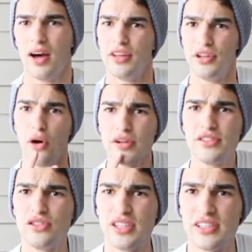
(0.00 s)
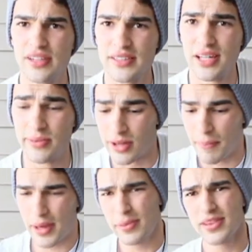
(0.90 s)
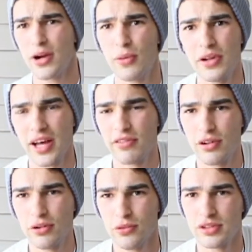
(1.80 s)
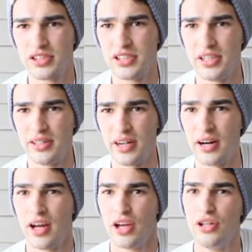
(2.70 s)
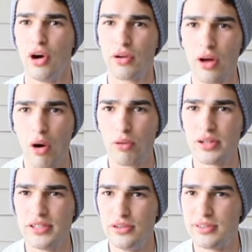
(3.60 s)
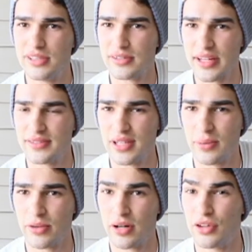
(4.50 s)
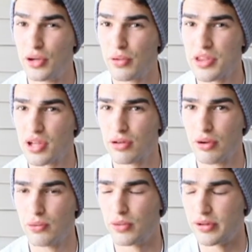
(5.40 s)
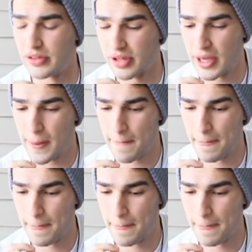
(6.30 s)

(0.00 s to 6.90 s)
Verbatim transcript: Yoda's using his lightsaber. Maybe they will have Clone Wars shit in there. Yoda only used his lightsaber during the Clone Wars, okay?